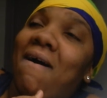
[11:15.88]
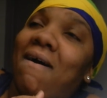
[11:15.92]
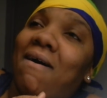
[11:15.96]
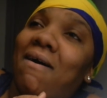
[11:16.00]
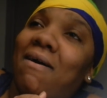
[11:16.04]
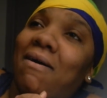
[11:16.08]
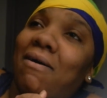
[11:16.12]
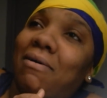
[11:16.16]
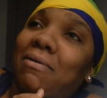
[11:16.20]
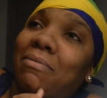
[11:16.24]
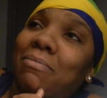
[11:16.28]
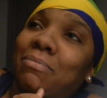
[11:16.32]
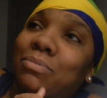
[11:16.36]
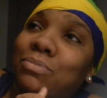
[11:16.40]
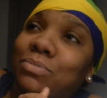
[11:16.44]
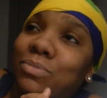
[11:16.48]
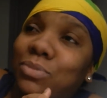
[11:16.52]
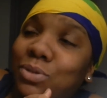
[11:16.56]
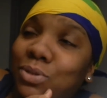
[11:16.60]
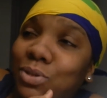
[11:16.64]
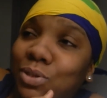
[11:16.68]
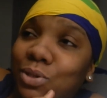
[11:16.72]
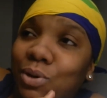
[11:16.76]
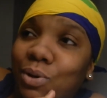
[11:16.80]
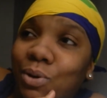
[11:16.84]
Um,
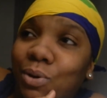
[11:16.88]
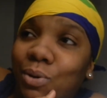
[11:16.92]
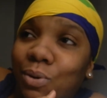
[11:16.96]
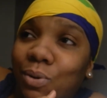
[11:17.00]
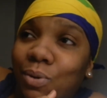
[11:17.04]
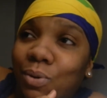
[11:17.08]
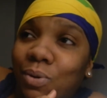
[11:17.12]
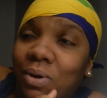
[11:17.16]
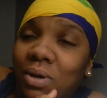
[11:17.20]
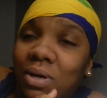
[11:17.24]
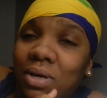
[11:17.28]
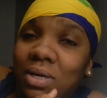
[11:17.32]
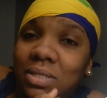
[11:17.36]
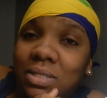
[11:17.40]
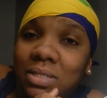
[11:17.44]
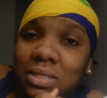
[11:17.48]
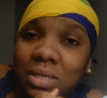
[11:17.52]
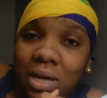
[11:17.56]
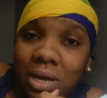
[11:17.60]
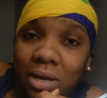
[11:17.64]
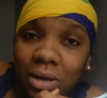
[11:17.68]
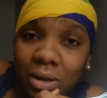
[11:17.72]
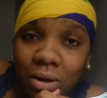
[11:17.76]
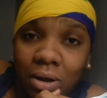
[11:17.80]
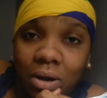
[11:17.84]
so it's
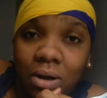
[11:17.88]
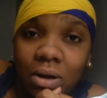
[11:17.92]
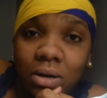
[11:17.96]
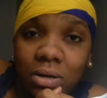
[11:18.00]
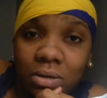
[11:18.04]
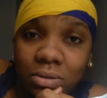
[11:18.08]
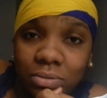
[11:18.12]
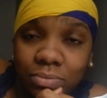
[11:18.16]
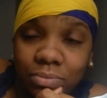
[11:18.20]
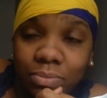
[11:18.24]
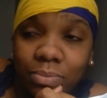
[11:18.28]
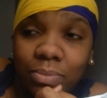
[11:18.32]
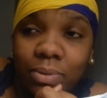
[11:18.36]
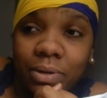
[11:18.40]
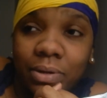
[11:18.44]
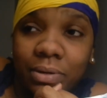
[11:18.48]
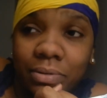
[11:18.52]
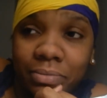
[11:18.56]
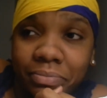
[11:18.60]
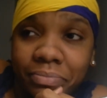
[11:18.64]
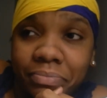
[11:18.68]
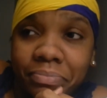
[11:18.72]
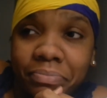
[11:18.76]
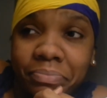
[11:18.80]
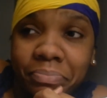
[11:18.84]
kind of hard,
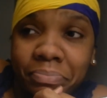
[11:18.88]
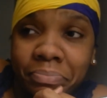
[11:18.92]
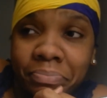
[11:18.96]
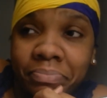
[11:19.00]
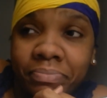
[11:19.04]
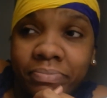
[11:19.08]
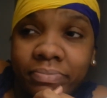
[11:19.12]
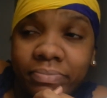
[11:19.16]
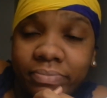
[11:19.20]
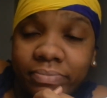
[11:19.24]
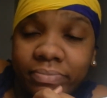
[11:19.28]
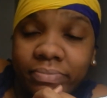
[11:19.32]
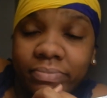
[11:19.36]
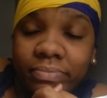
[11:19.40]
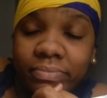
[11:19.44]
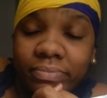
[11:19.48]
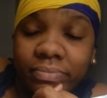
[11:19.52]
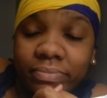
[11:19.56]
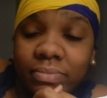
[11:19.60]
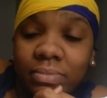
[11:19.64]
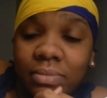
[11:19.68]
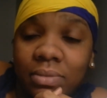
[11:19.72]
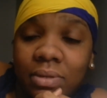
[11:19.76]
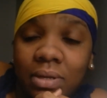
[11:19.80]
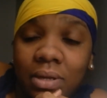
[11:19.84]
but
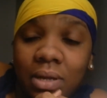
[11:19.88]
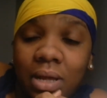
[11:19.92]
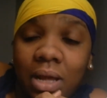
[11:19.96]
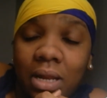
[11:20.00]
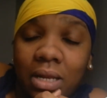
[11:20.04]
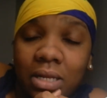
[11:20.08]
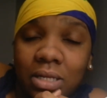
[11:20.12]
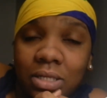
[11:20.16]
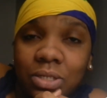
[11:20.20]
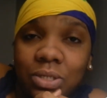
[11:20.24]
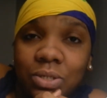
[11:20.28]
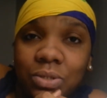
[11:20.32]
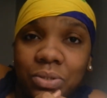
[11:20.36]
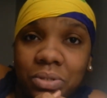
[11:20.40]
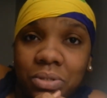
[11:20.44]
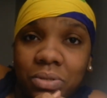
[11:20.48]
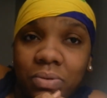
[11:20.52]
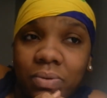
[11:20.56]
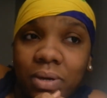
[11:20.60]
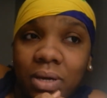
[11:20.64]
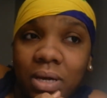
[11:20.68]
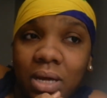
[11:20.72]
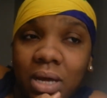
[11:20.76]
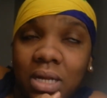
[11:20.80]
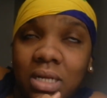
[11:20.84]
I need to lose
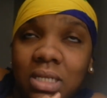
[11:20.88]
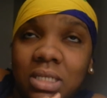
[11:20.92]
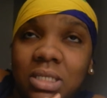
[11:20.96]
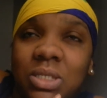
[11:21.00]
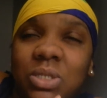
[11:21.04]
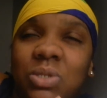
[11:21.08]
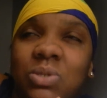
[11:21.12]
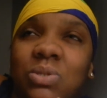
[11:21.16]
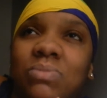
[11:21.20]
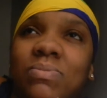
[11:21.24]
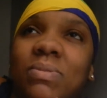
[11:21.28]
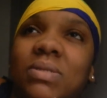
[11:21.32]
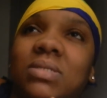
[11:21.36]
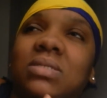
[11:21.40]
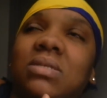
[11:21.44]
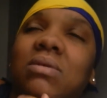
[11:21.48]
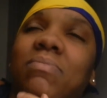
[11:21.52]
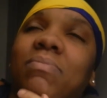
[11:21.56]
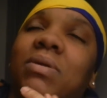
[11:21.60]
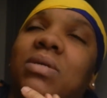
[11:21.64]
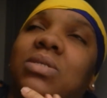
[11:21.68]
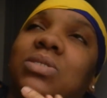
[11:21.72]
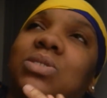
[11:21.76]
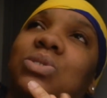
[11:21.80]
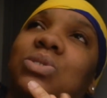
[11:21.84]
the weight. I need to lose my stomach